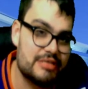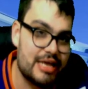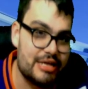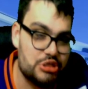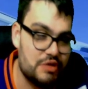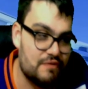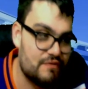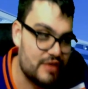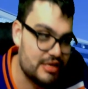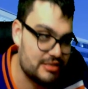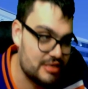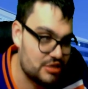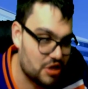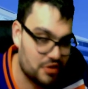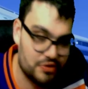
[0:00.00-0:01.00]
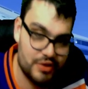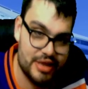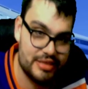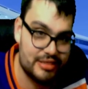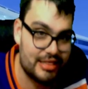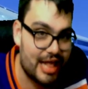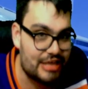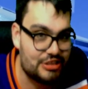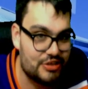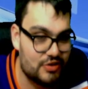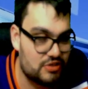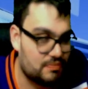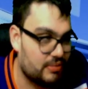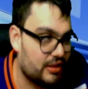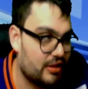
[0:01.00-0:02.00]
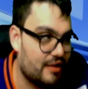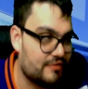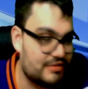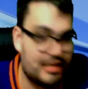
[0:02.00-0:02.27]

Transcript: actually faced each other in last year's playoffs.